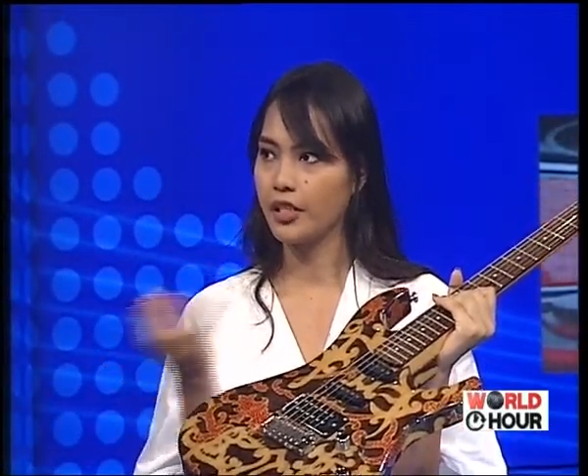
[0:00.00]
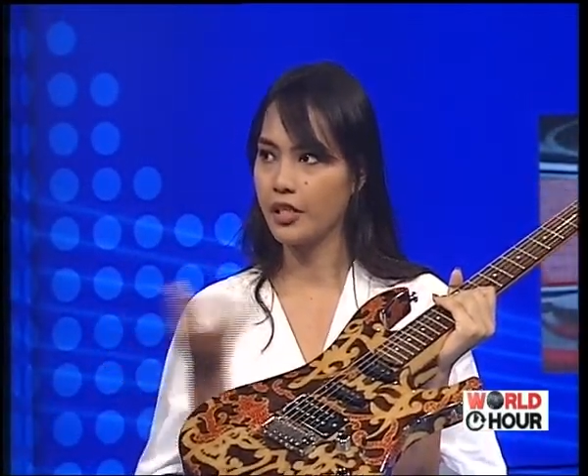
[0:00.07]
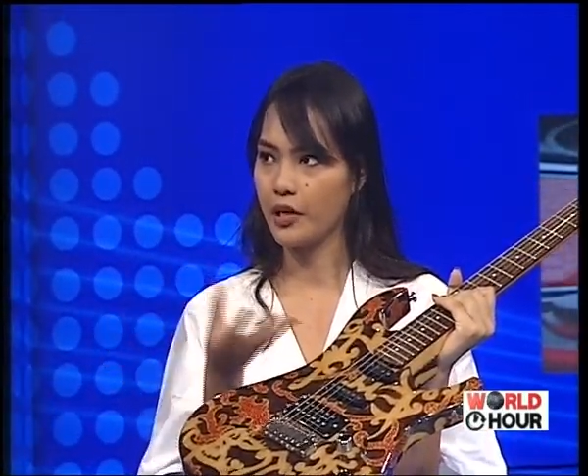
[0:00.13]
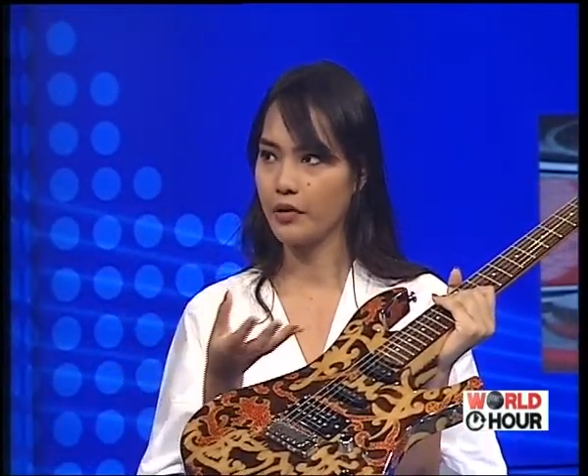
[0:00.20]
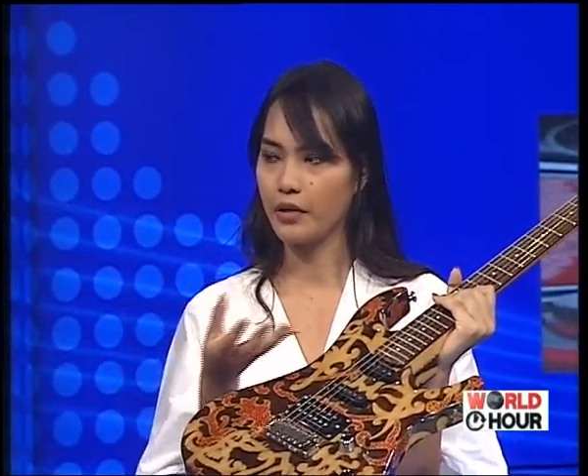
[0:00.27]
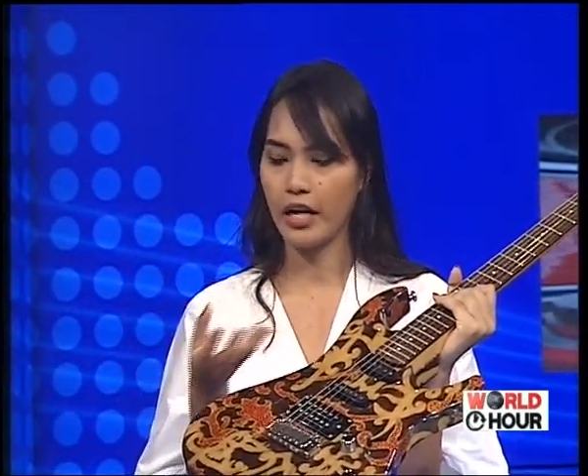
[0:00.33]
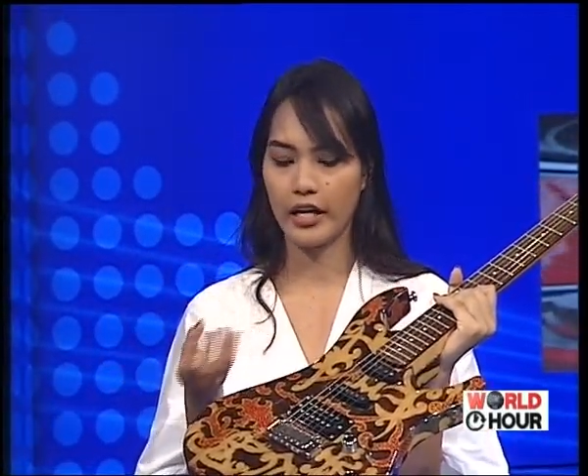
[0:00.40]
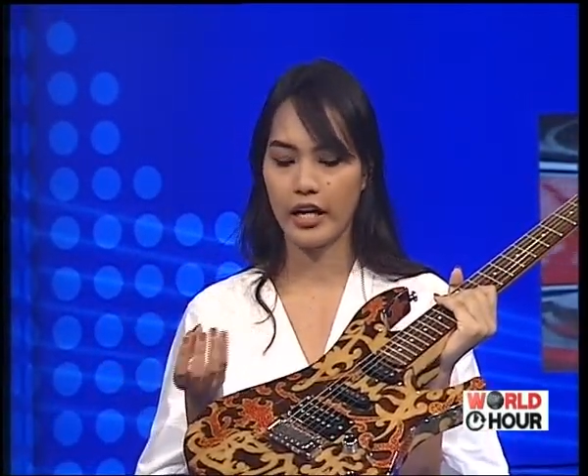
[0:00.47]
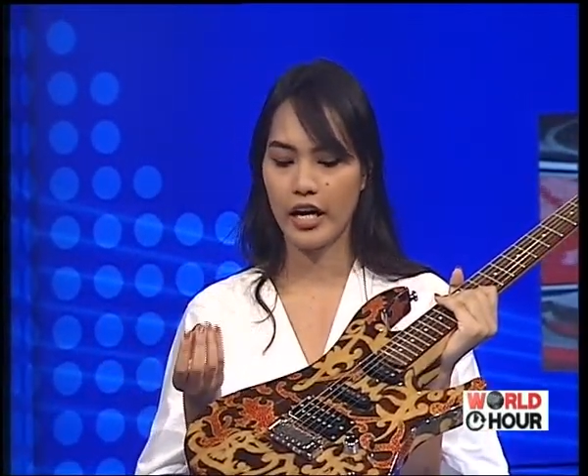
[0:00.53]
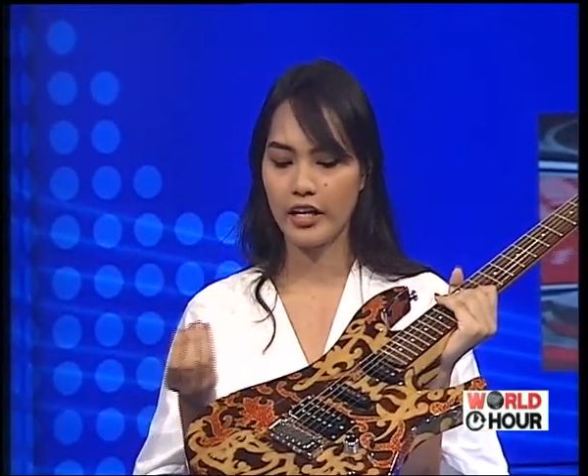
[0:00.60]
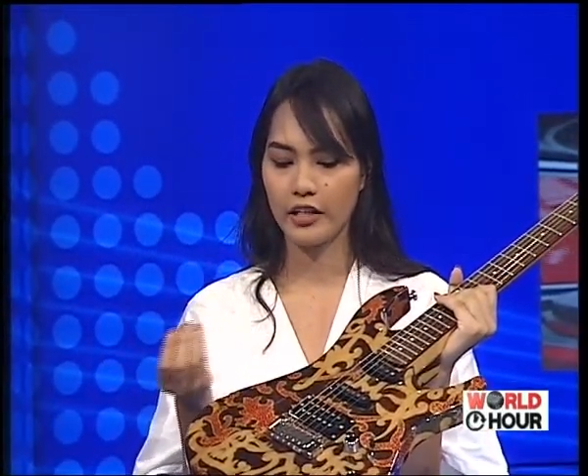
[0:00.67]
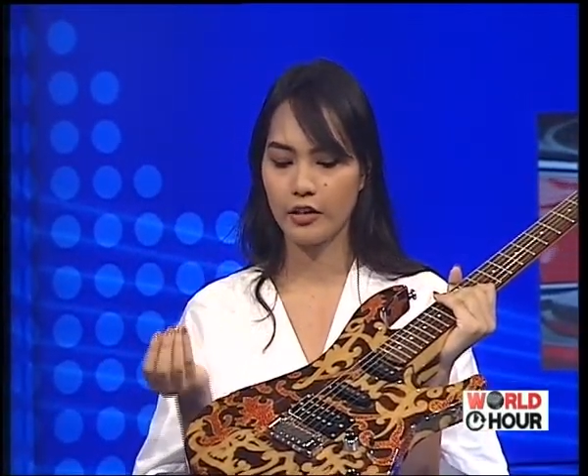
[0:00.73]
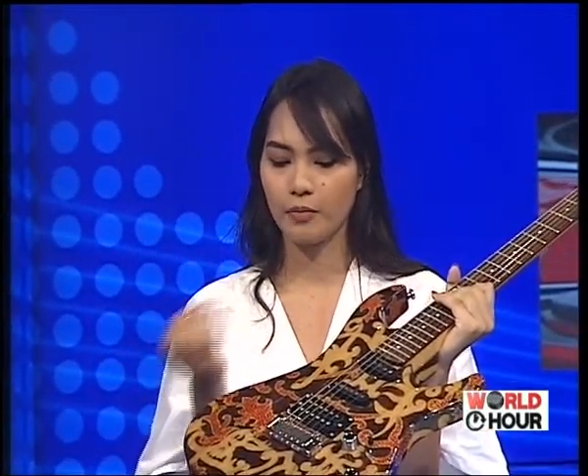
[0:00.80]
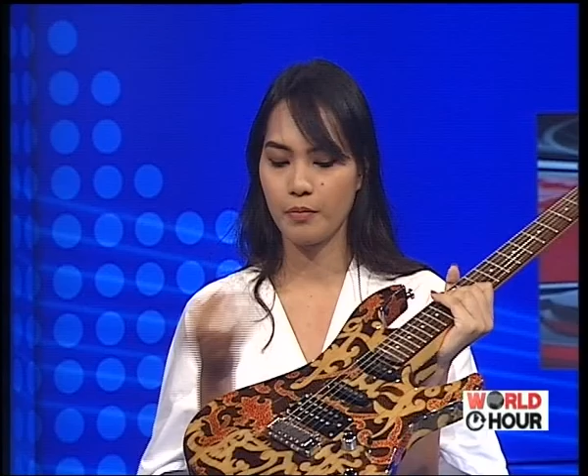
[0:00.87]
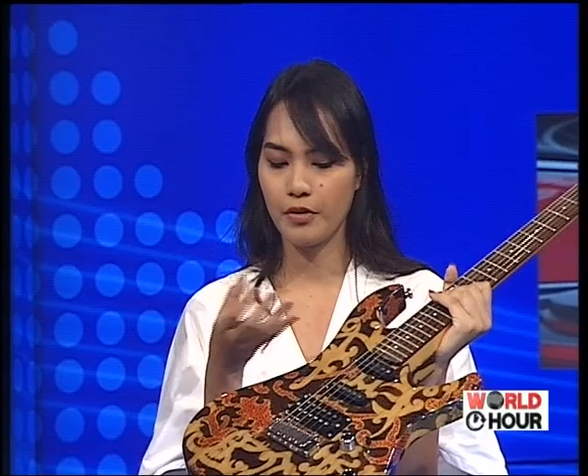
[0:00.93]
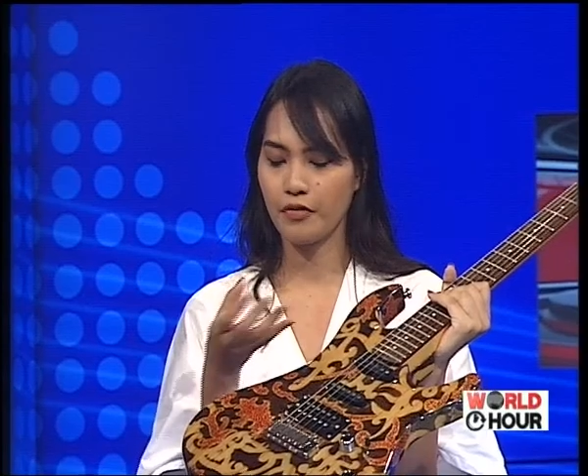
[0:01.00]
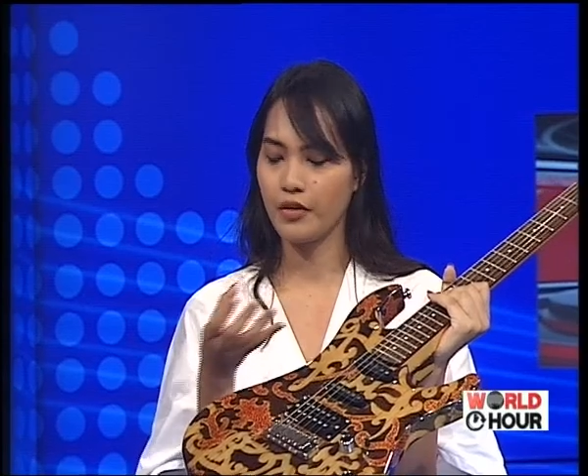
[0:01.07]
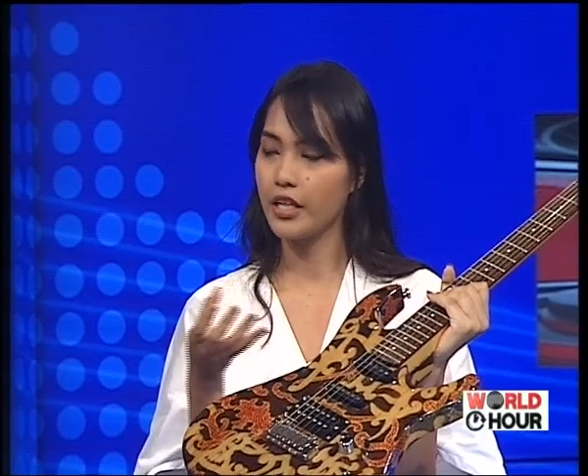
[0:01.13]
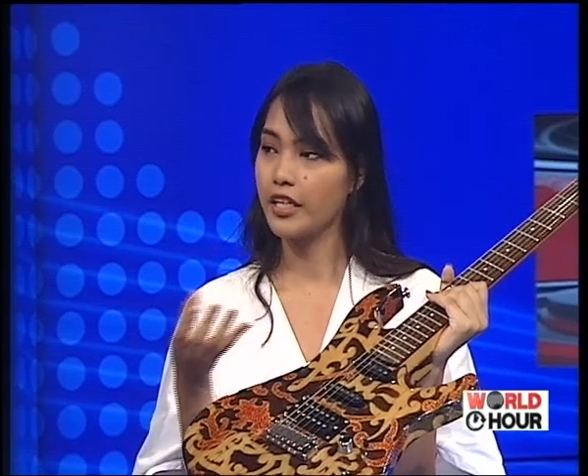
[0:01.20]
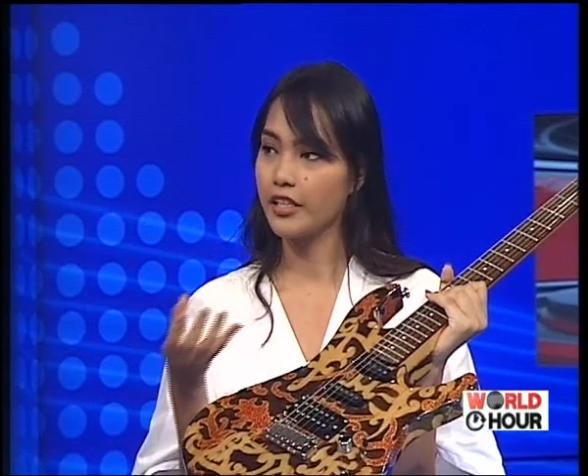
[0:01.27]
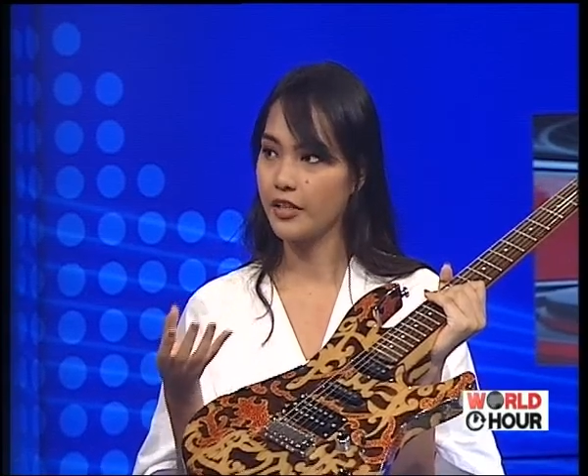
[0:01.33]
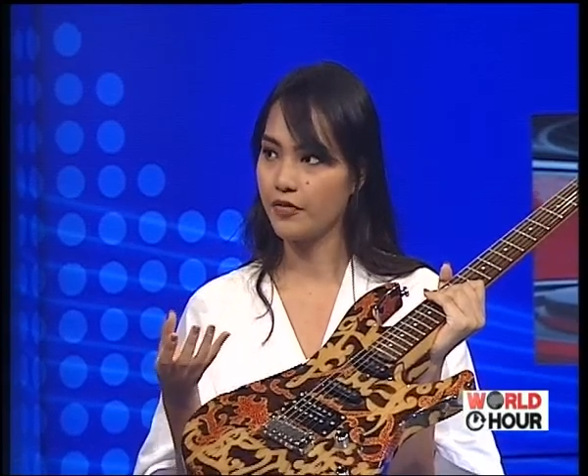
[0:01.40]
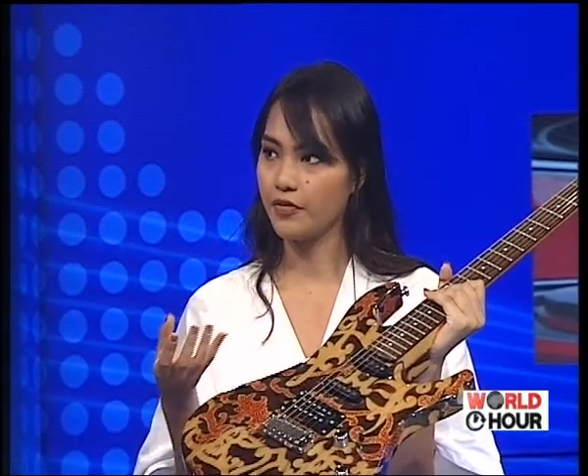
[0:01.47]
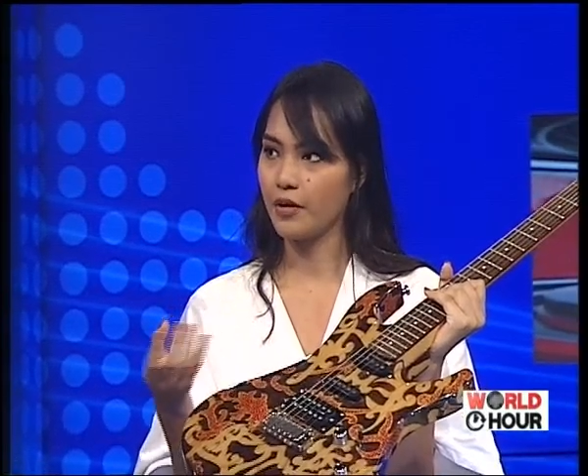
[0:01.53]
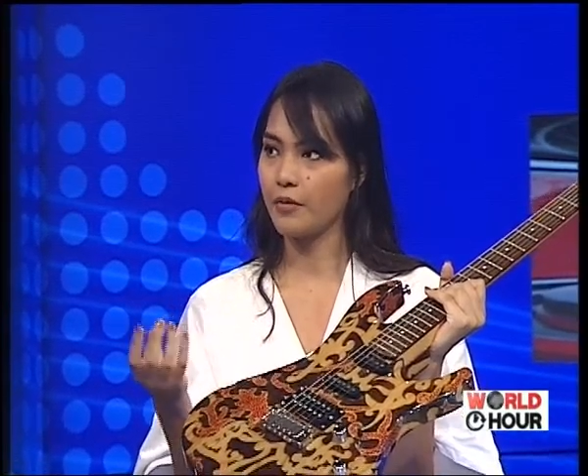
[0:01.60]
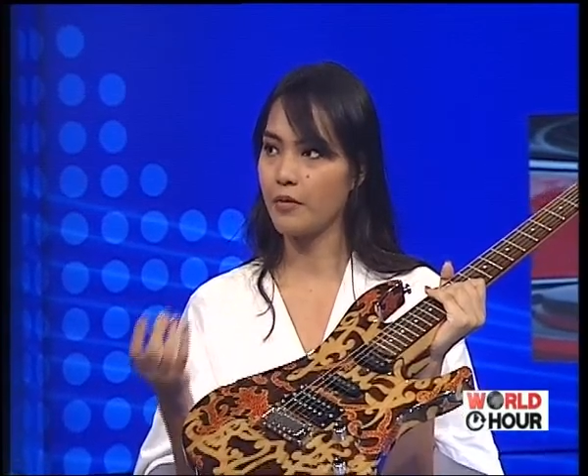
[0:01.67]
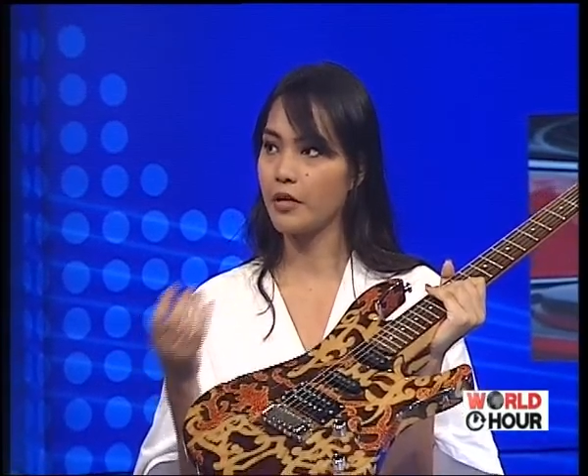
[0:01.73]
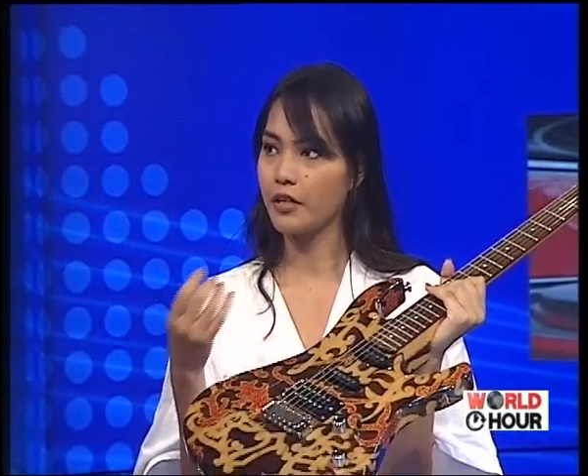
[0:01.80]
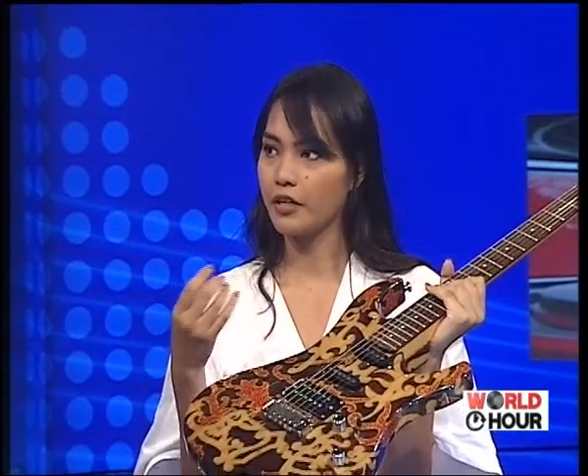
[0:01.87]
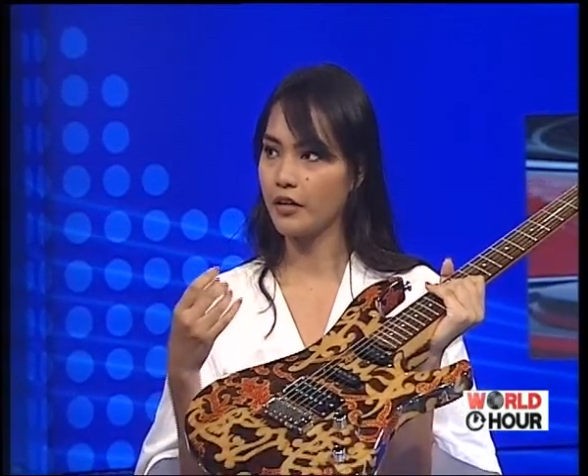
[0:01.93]
you know like it could be really
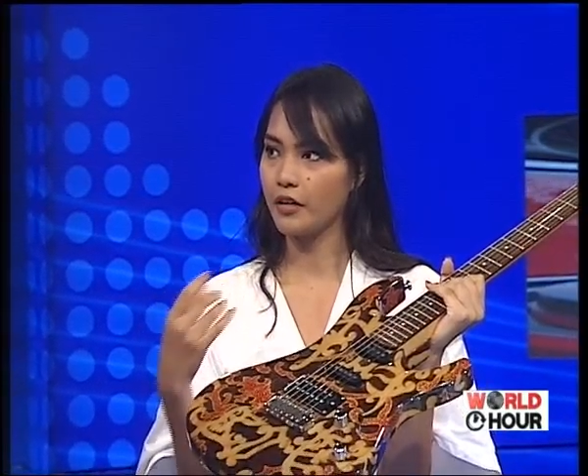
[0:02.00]
different.